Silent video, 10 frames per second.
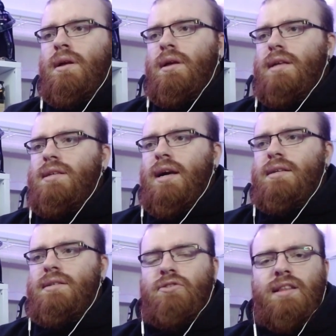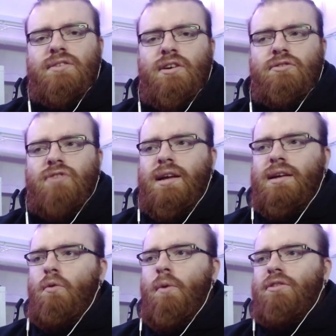Yes, guys, great
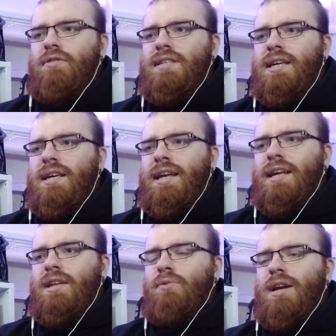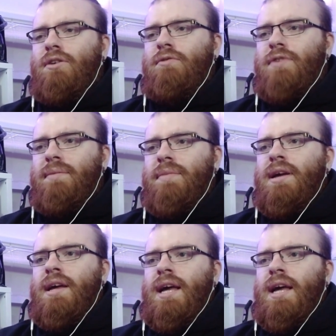soundtrack. Can't wait to see another one of him.